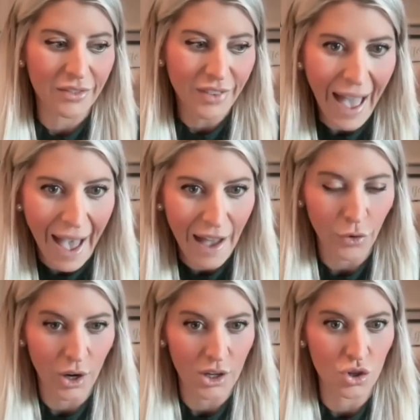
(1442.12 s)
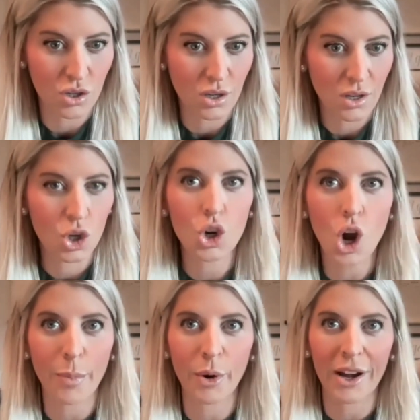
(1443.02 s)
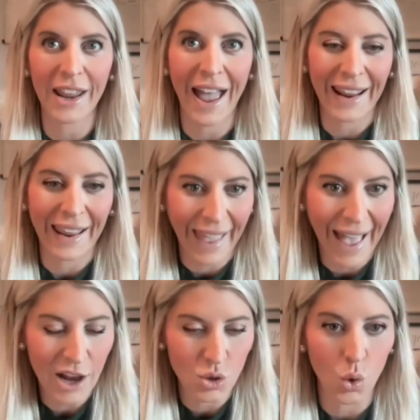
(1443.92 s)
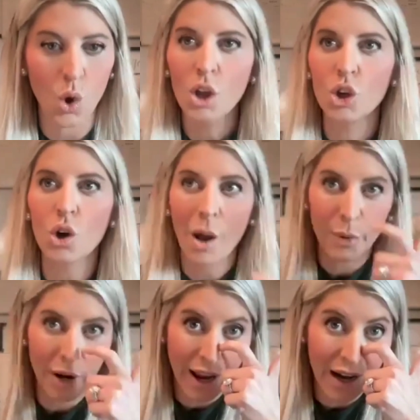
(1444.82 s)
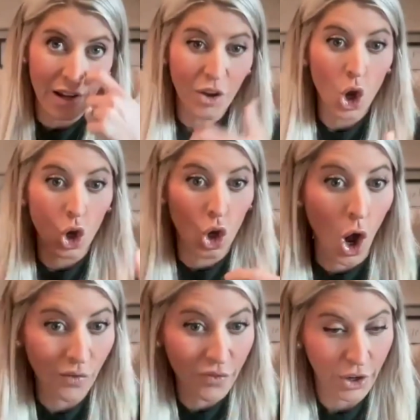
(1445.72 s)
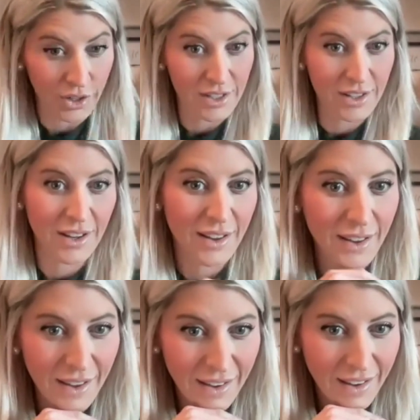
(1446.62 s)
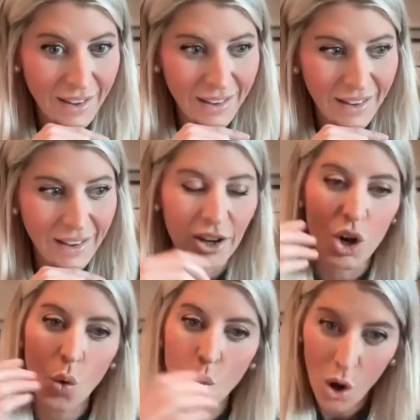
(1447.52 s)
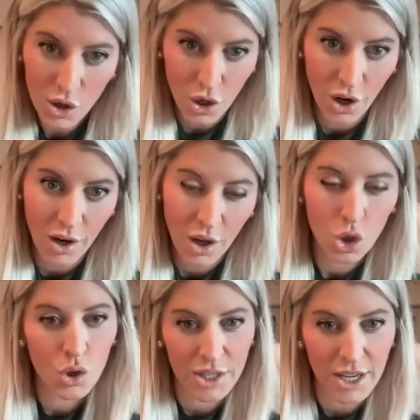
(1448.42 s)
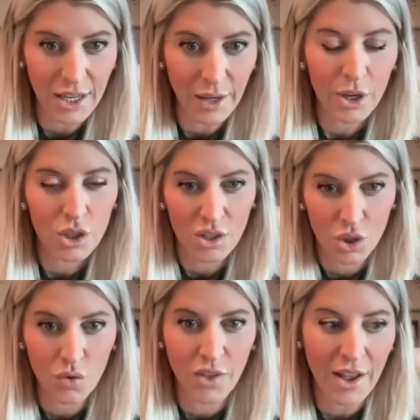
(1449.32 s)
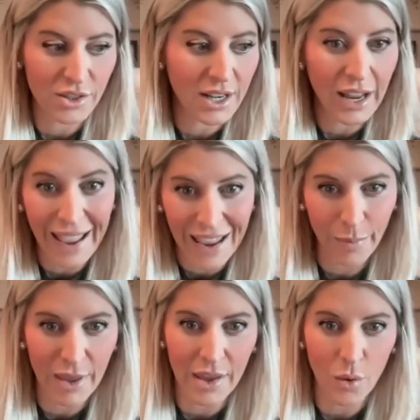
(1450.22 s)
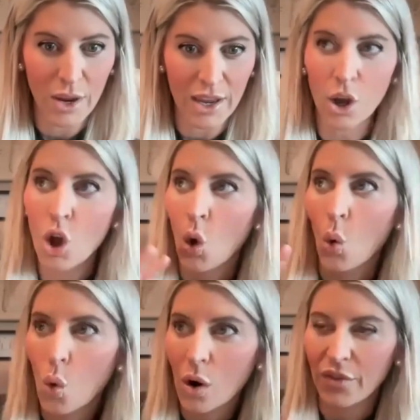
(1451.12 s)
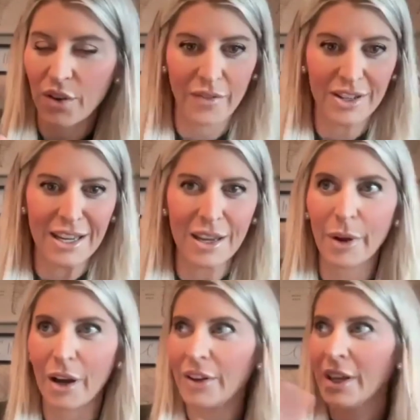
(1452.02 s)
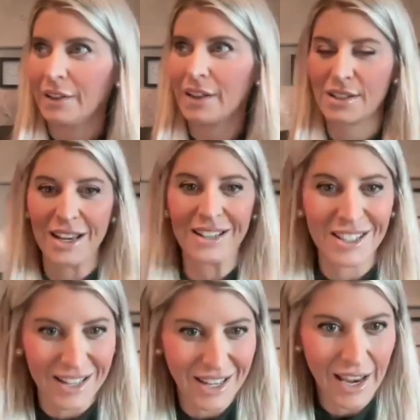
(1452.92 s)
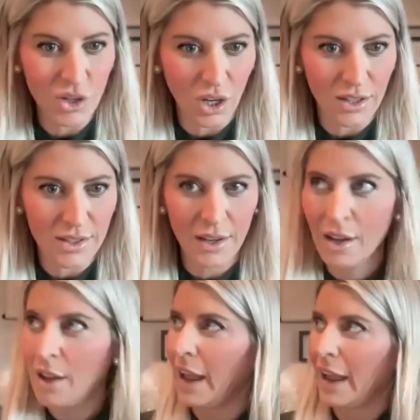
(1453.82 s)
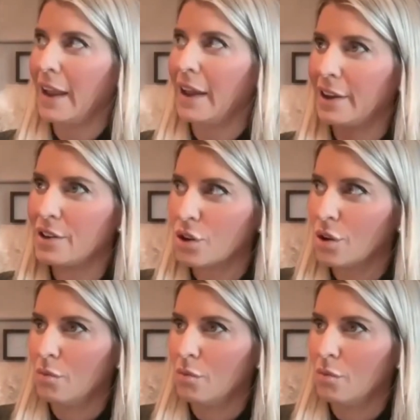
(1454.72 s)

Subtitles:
of average. You're operating out of casual. You're operating out of comfort. And no wonder your team does 2,000 AP a week. Or if you have a team of, let's say, 6 agents and